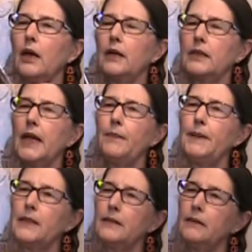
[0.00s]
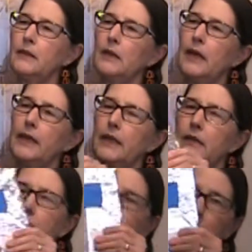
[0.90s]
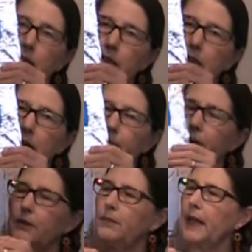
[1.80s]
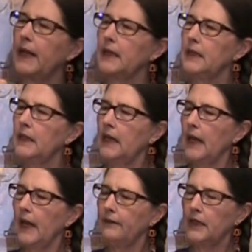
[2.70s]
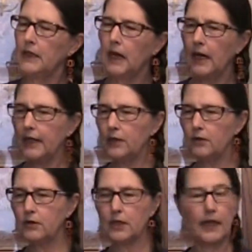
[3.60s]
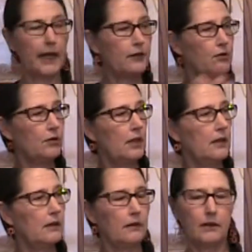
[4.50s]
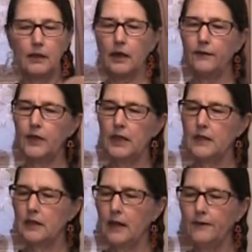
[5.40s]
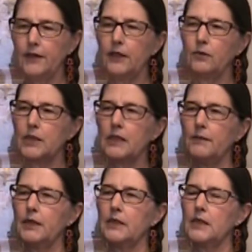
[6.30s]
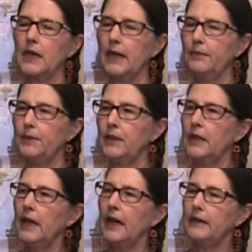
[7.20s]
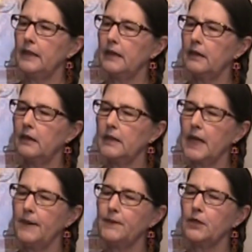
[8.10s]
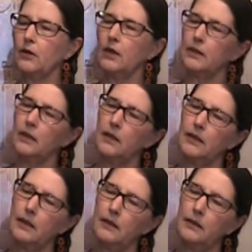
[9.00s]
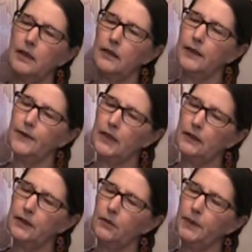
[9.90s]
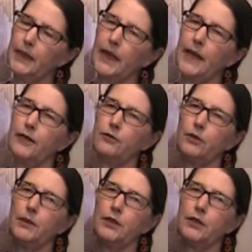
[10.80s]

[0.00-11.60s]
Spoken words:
tape it. Again, lots of tape on the back. And then I used an extra of this, covered it with some of the tape, and then taped it on, leaving a little bit of hand room here